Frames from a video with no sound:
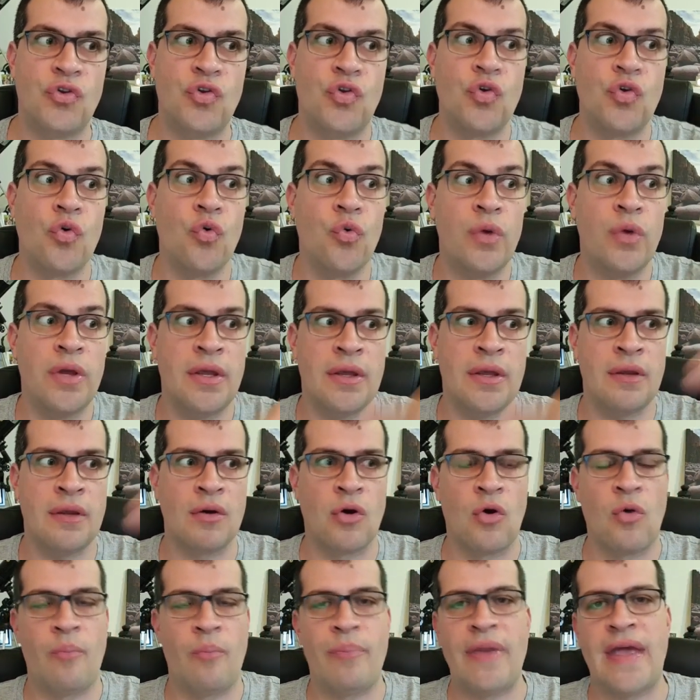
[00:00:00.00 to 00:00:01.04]
doing
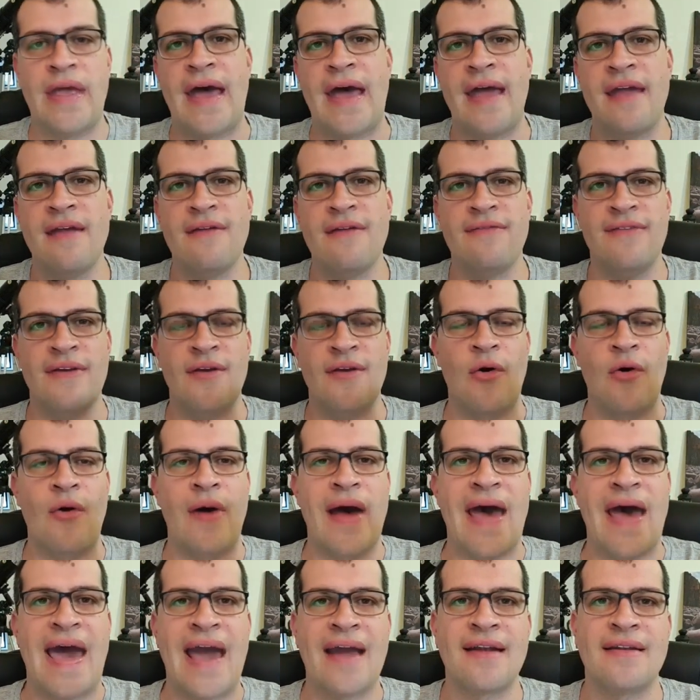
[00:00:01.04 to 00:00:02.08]
or behaving
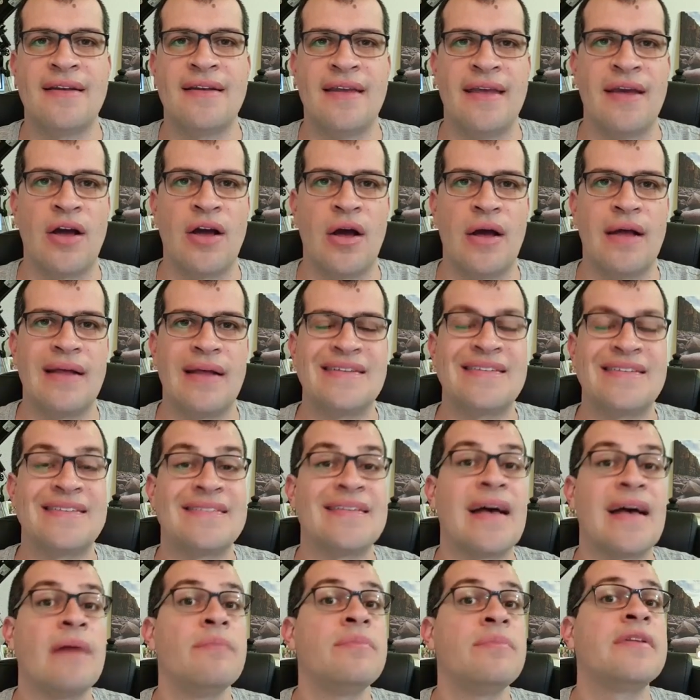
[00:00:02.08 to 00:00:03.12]
or acting
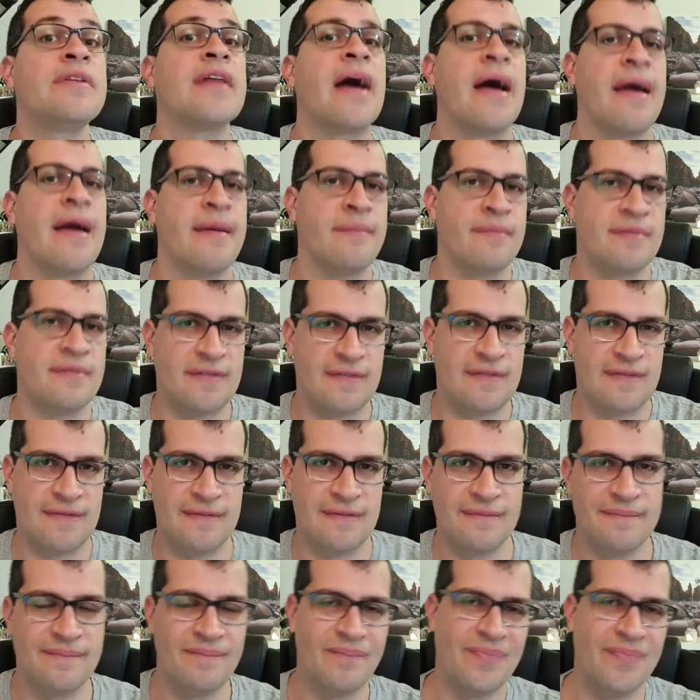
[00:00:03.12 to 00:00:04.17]

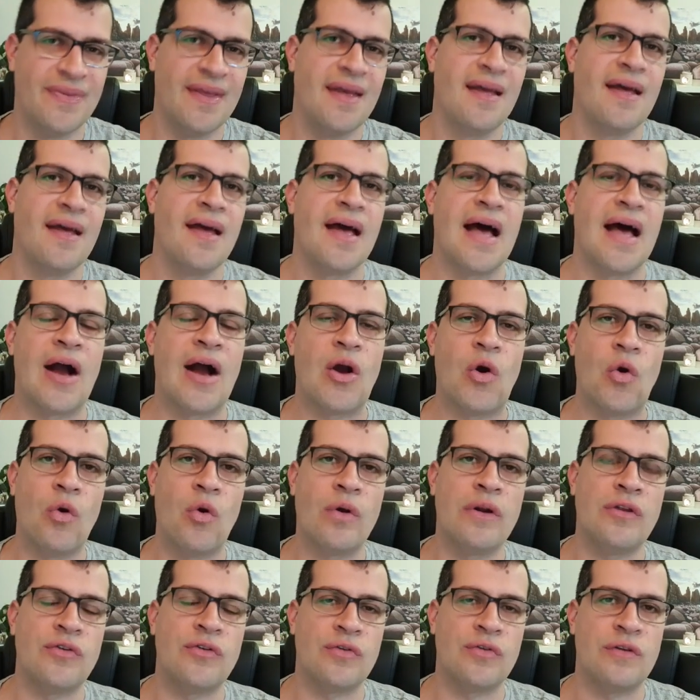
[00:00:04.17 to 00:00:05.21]
sometimes
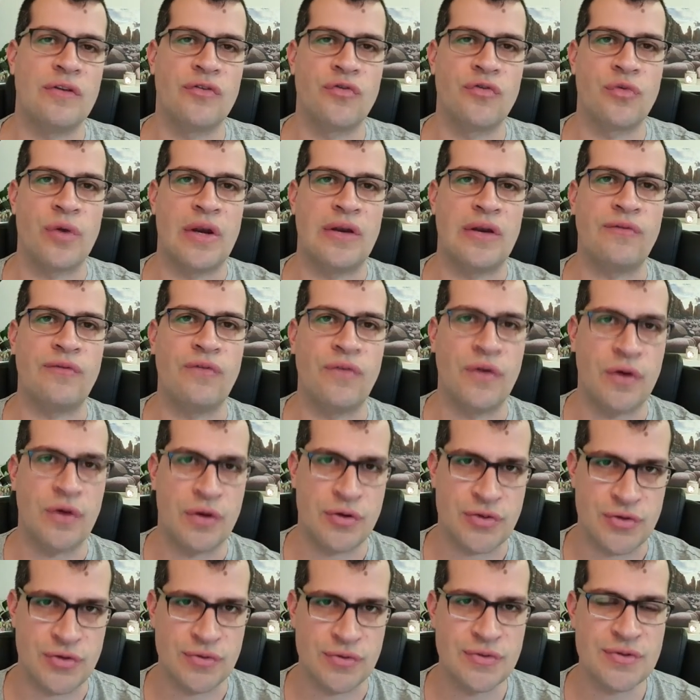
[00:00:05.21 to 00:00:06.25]
according to these great
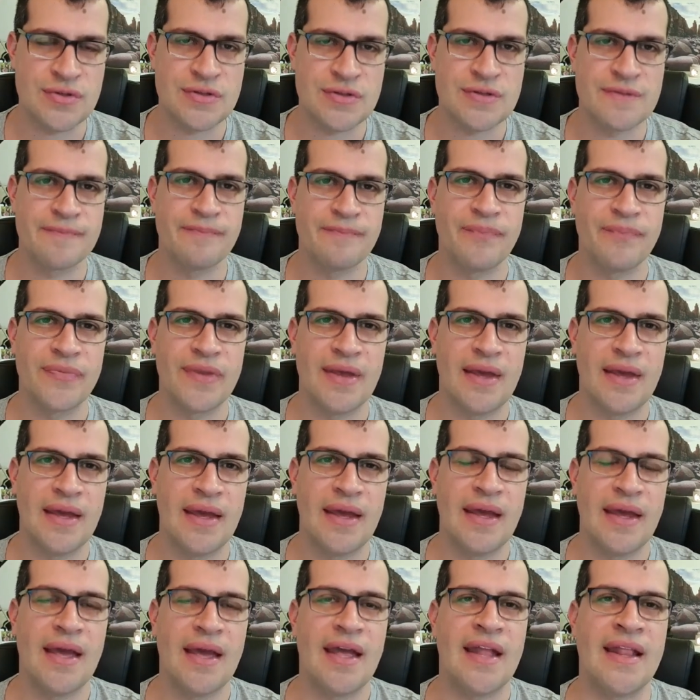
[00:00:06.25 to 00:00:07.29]
virtues,
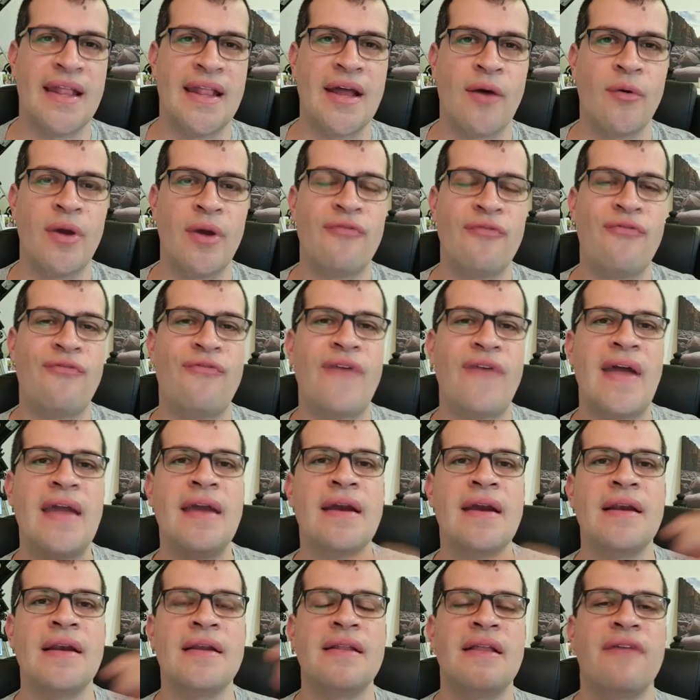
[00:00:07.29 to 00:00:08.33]
that we
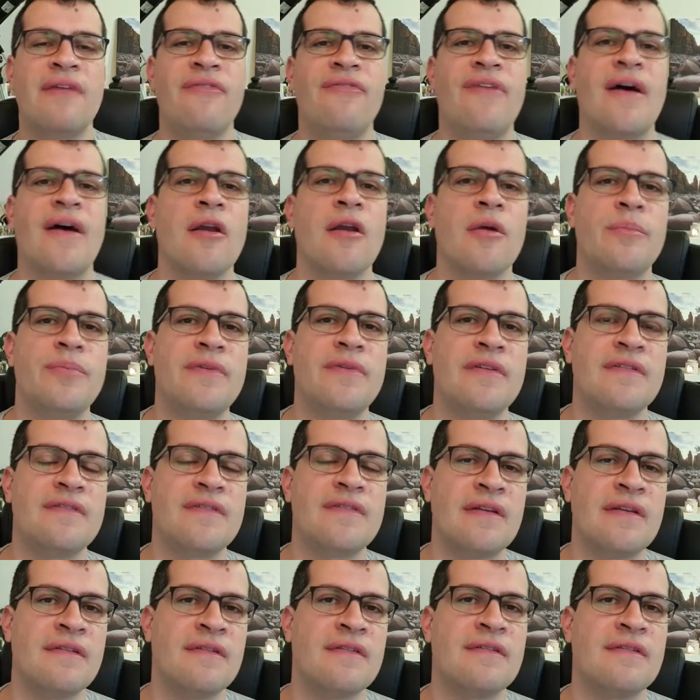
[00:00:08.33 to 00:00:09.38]
fakely develop this
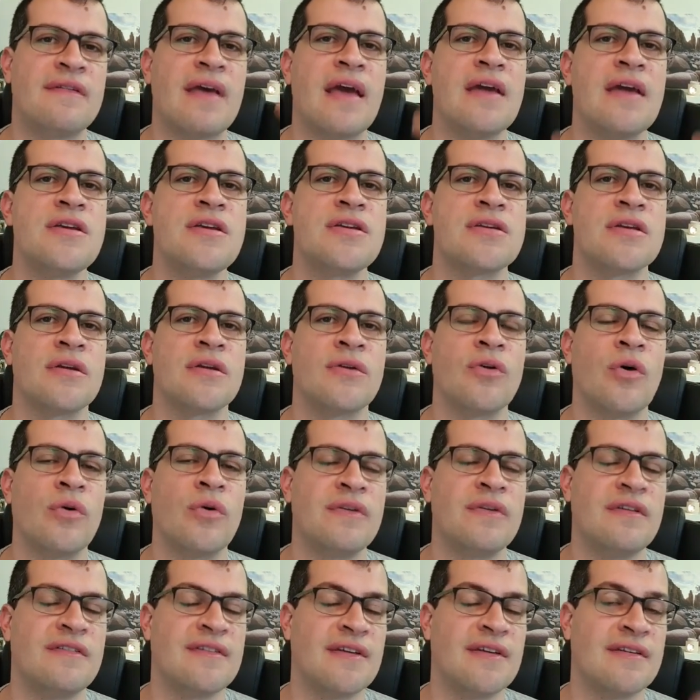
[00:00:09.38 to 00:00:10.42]
sensation or
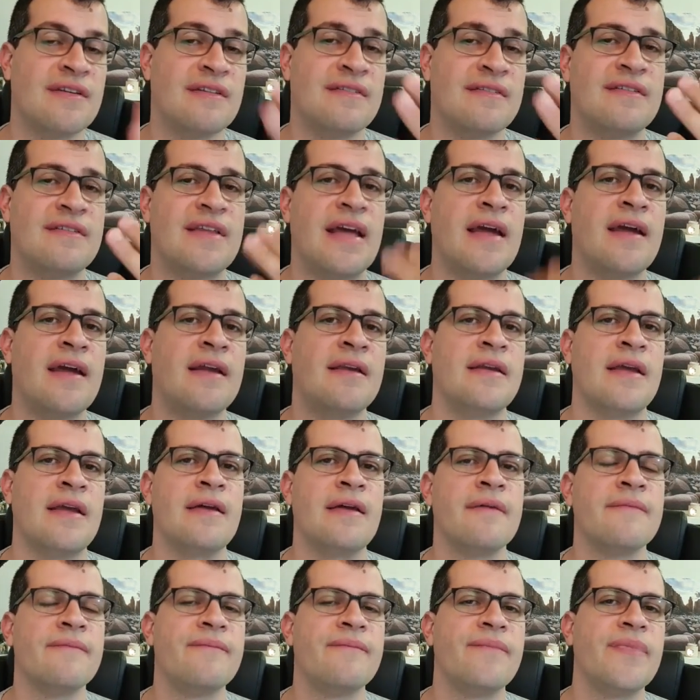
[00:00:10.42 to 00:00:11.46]
this
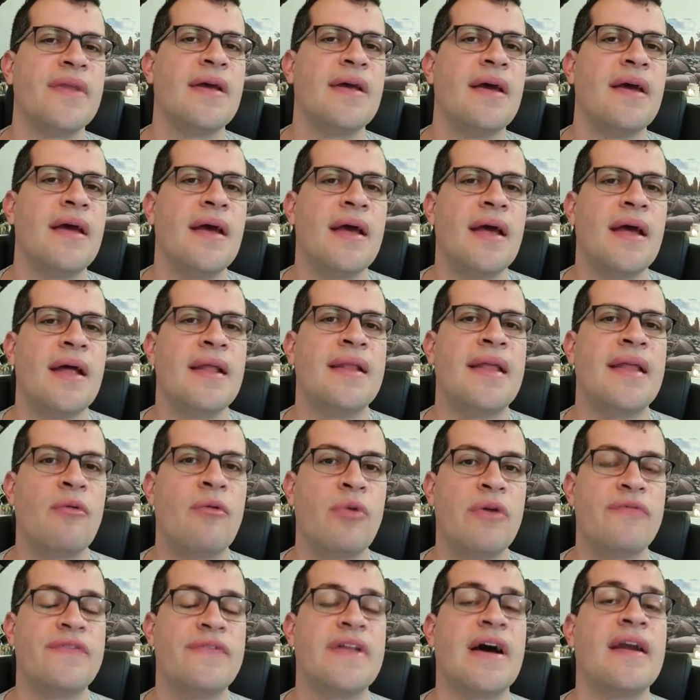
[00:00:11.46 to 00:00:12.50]
understanding that
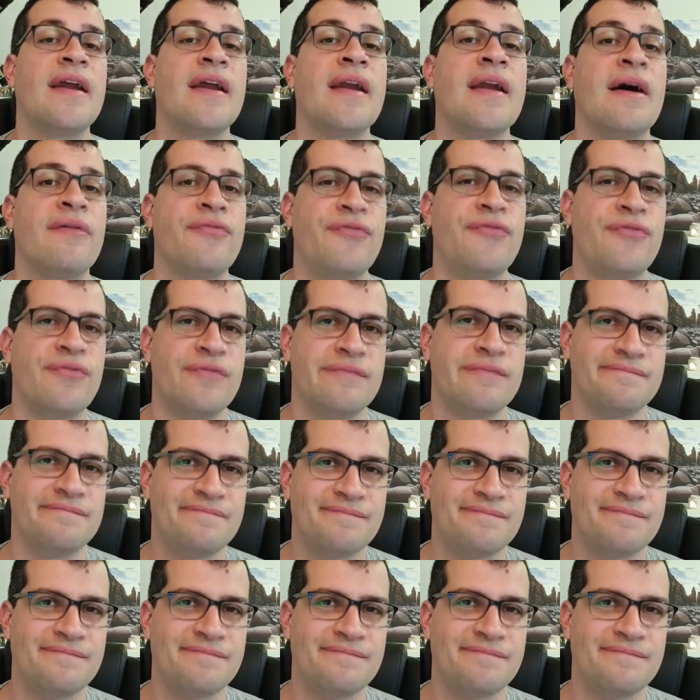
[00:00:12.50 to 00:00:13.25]
we've done enough.